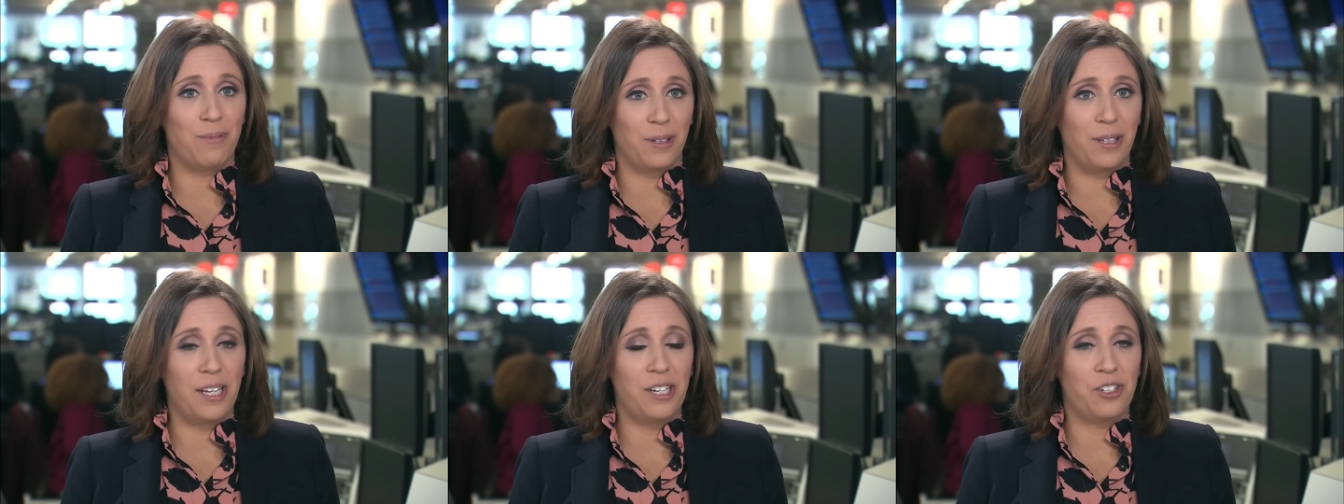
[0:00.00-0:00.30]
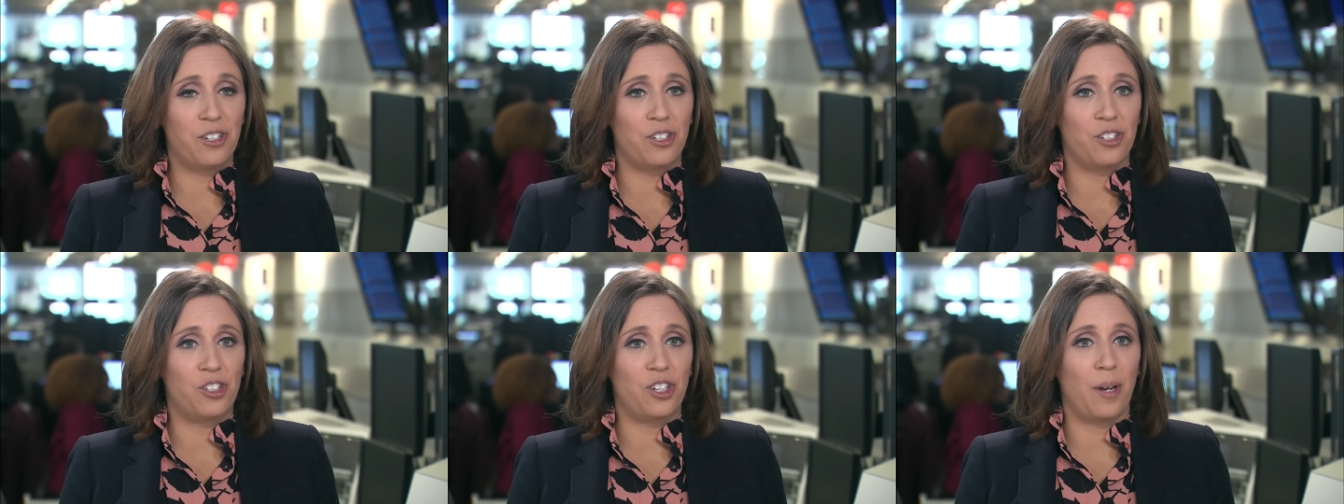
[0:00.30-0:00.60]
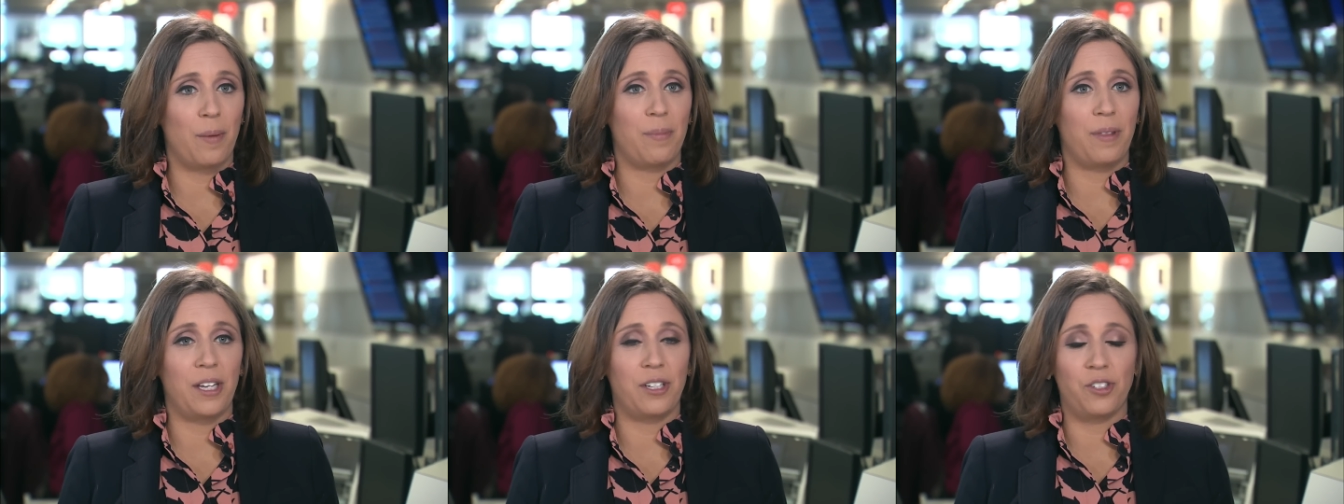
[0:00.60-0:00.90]

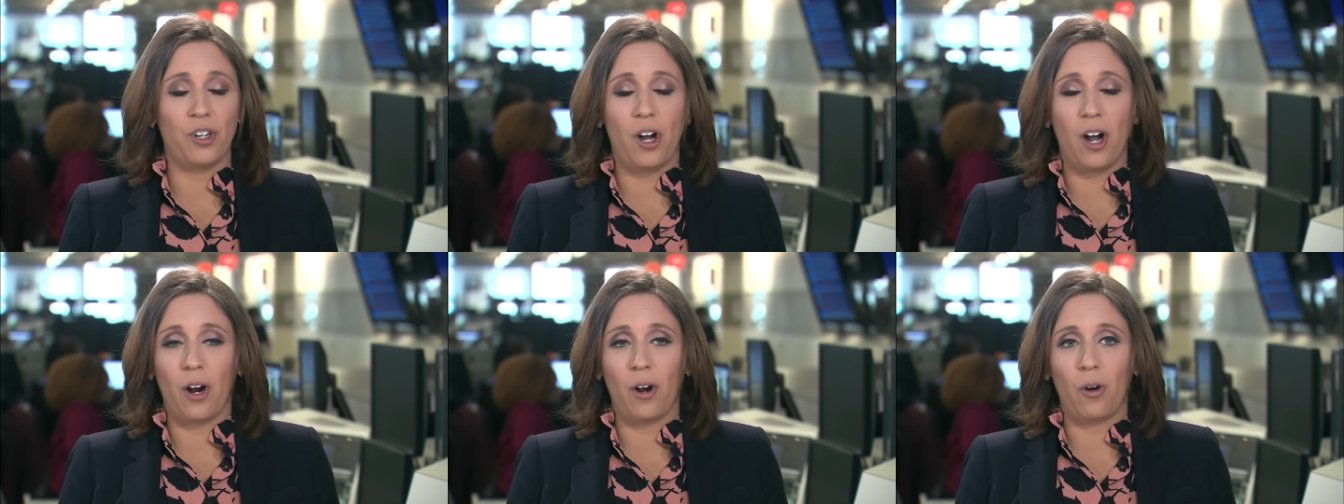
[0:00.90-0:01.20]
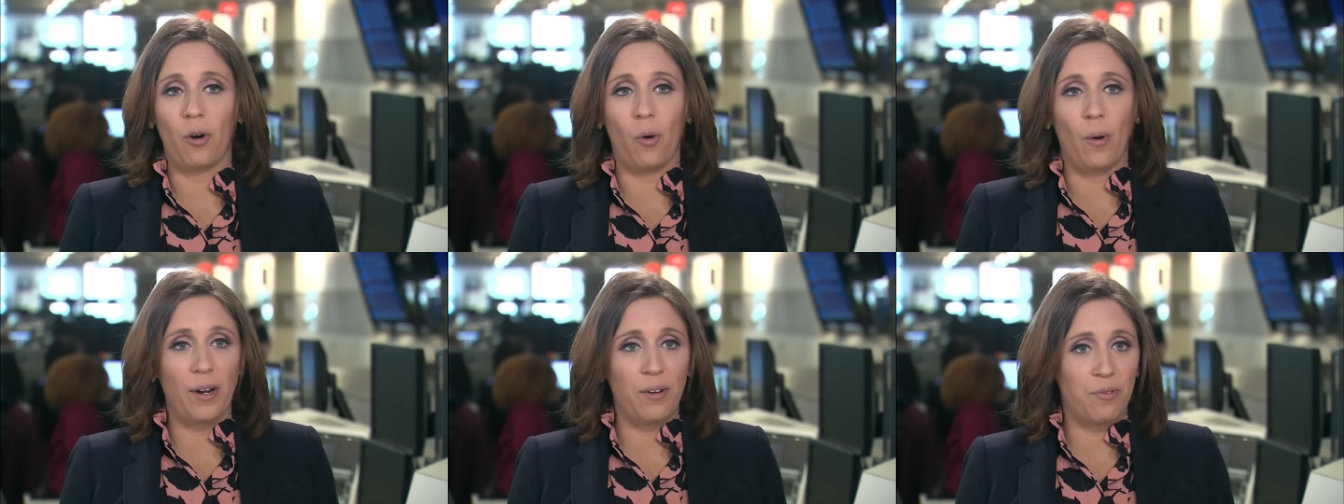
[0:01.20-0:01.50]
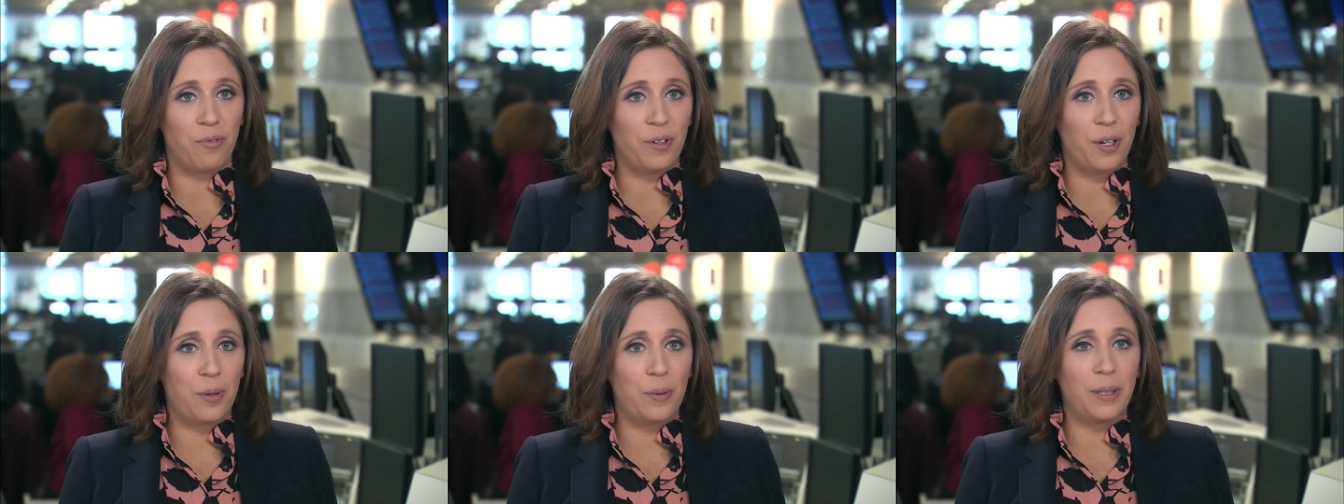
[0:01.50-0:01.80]
relationship. They talk
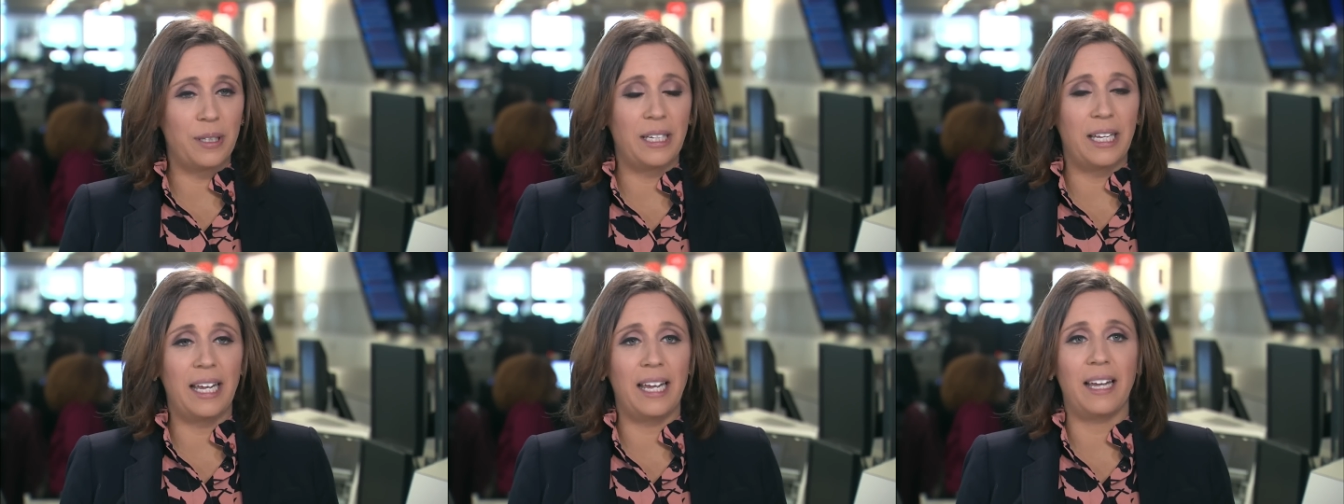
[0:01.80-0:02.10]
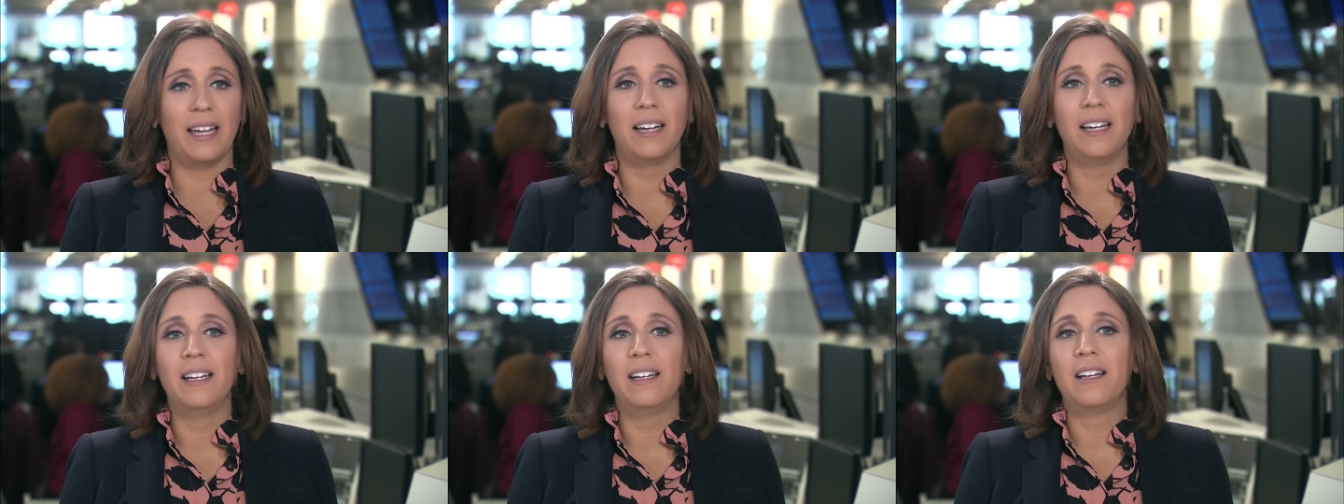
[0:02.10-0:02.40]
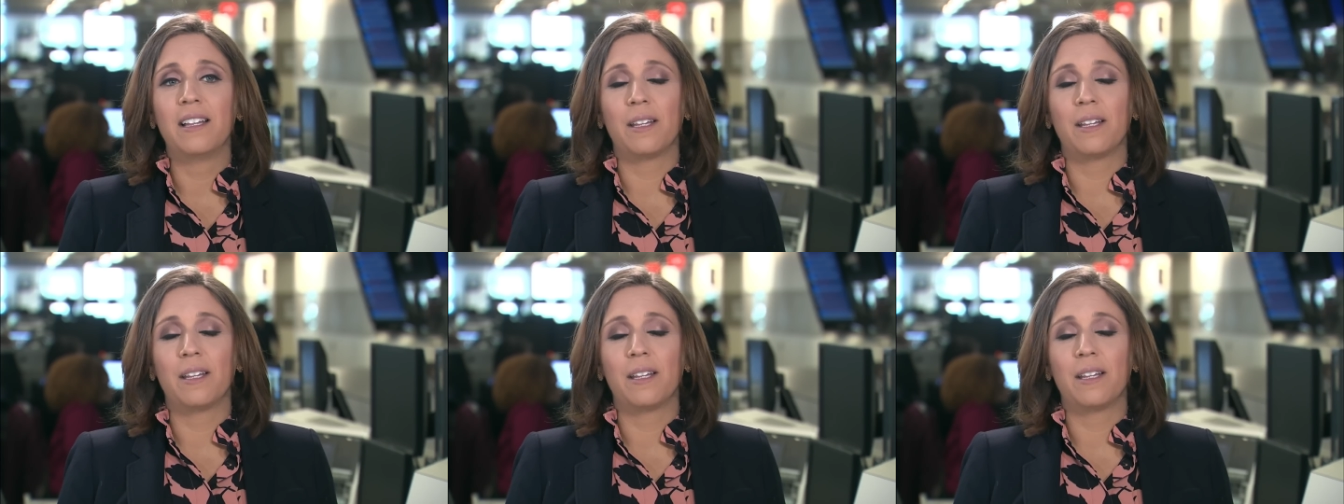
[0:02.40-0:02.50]
quite frequently.